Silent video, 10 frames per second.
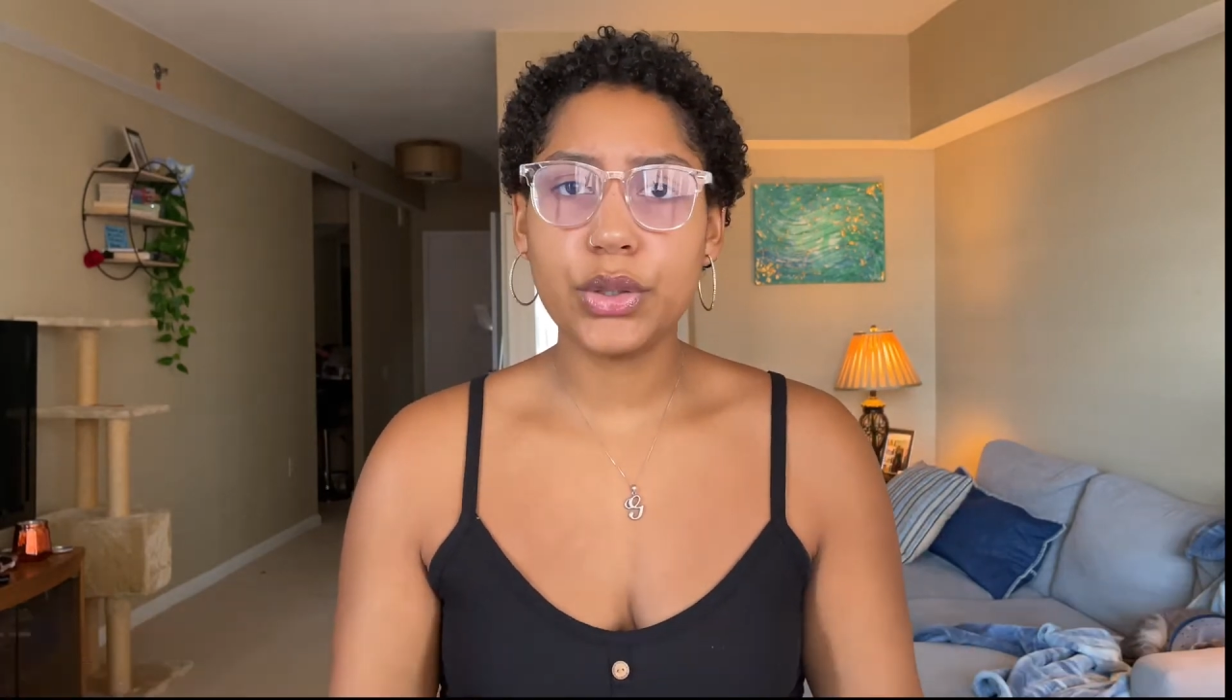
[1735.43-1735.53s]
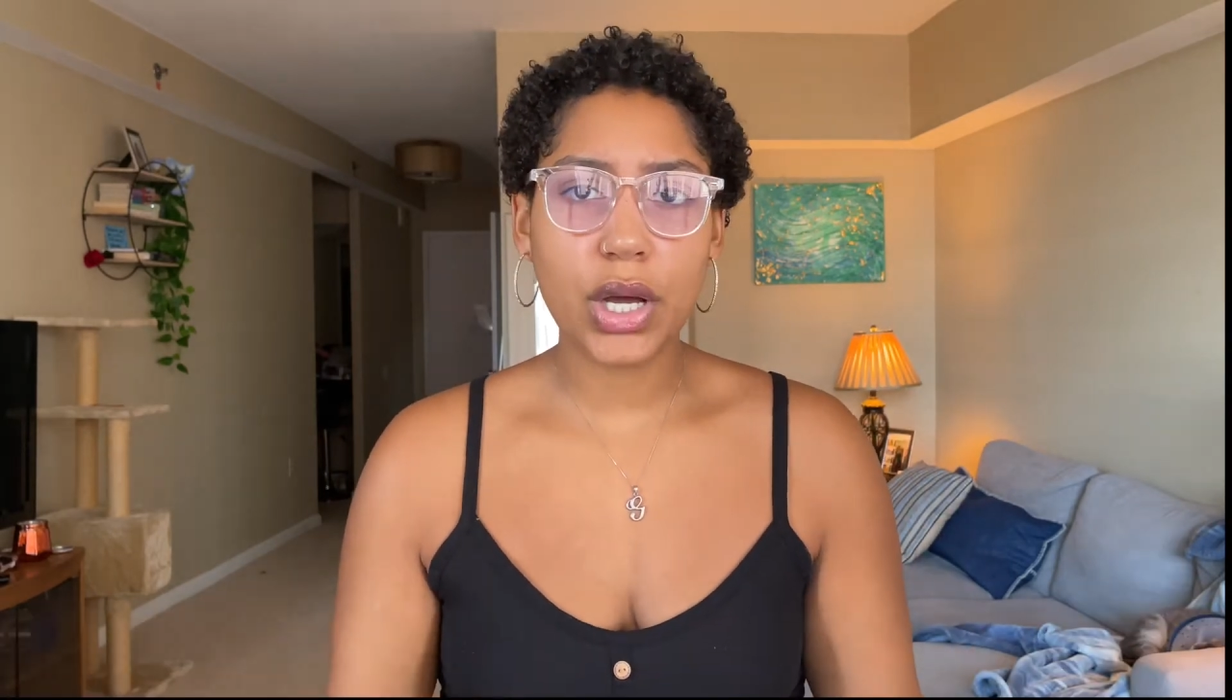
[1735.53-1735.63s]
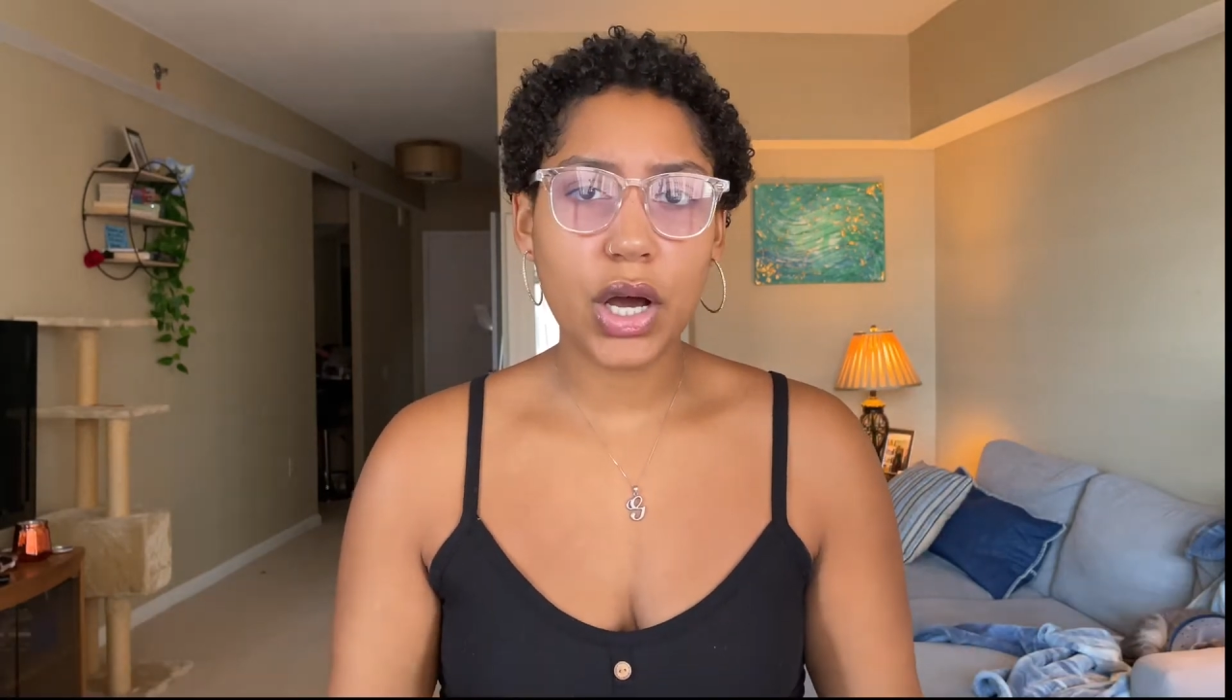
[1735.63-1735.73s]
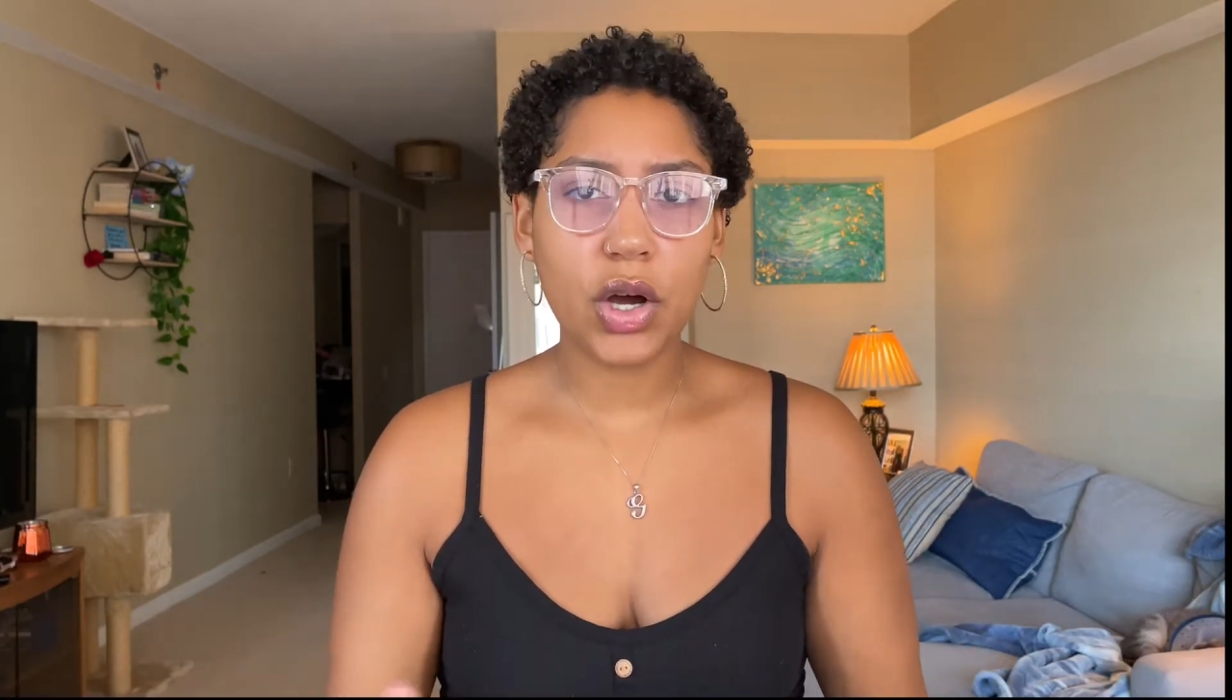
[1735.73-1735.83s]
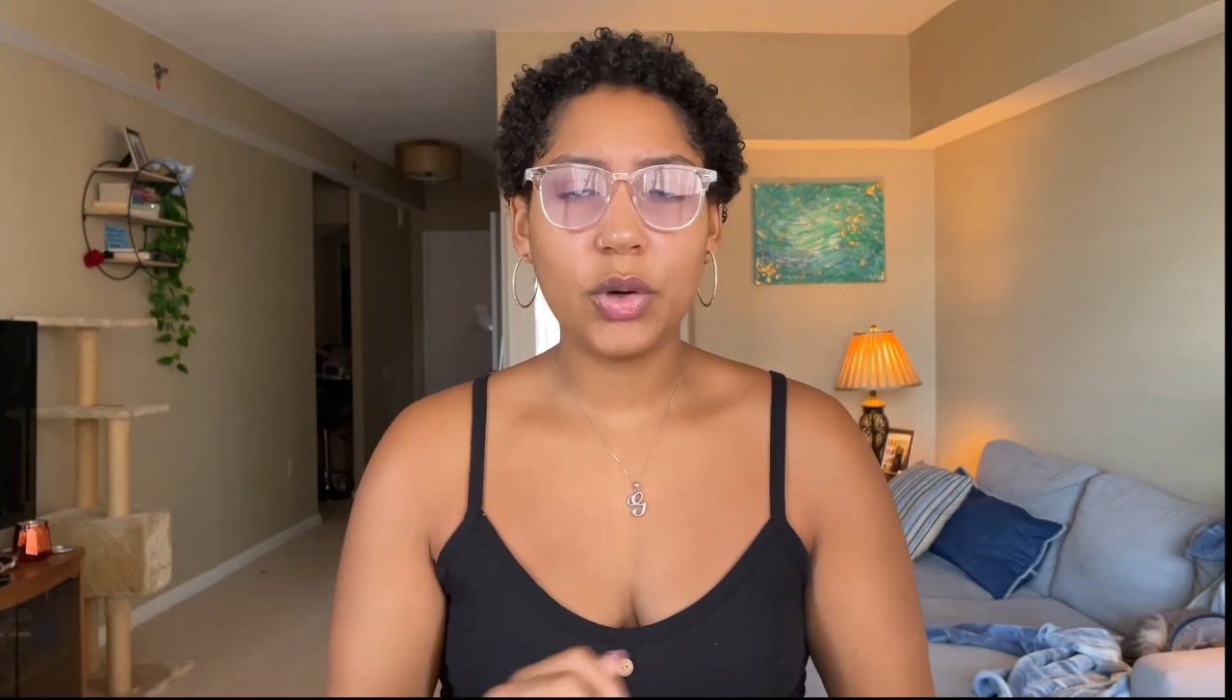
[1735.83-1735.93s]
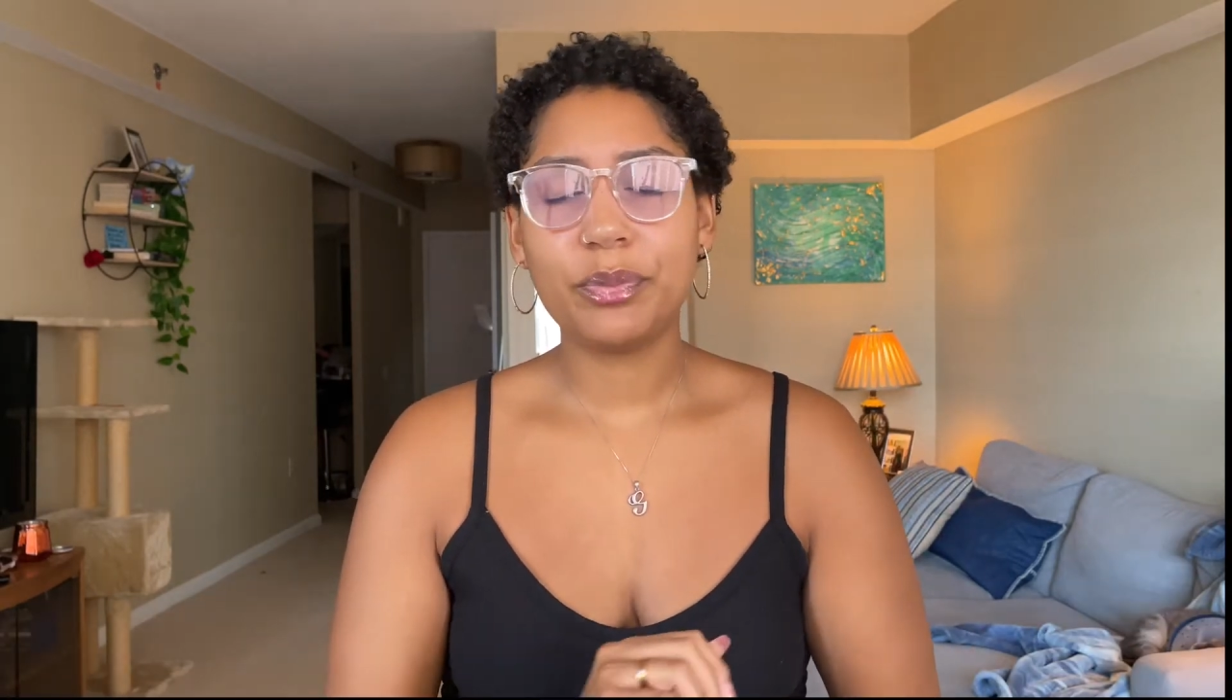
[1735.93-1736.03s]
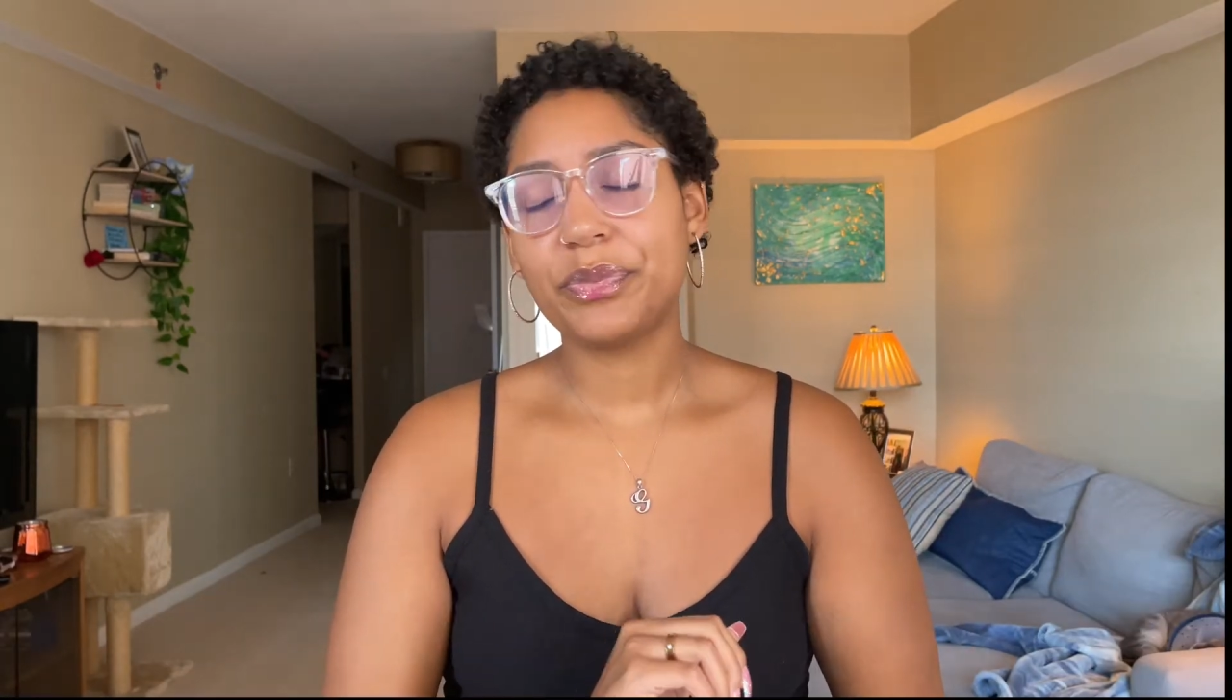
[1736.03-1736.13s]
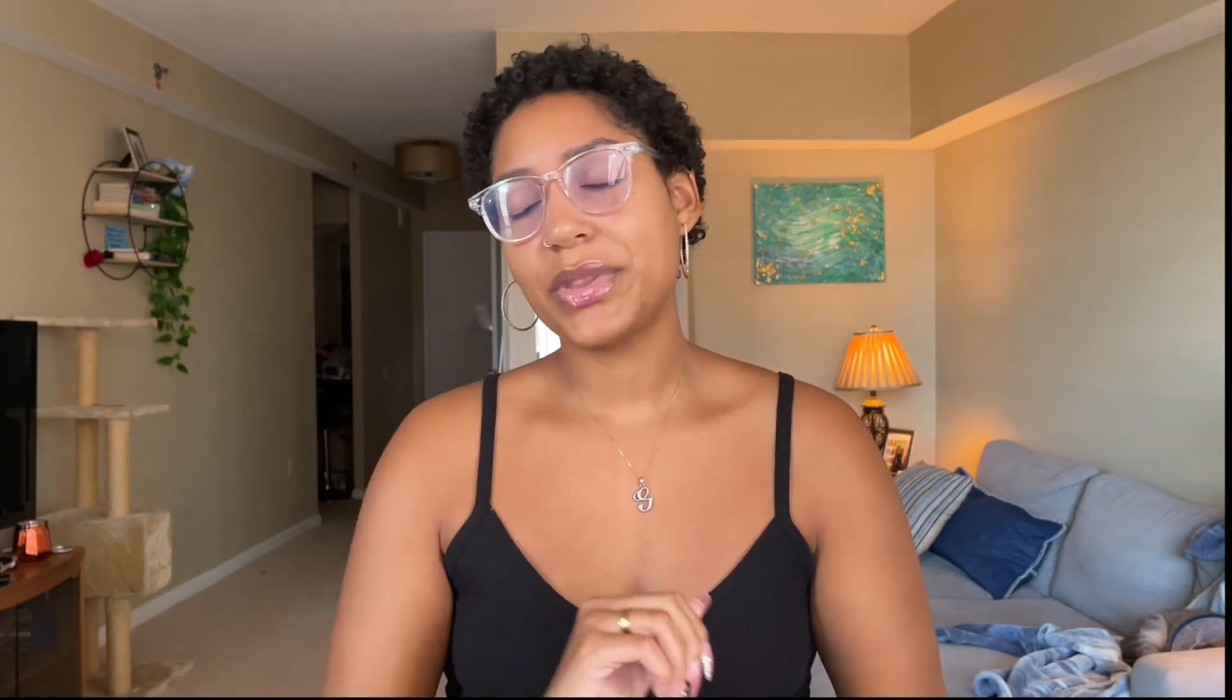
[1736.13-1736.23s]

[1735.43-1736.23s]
know,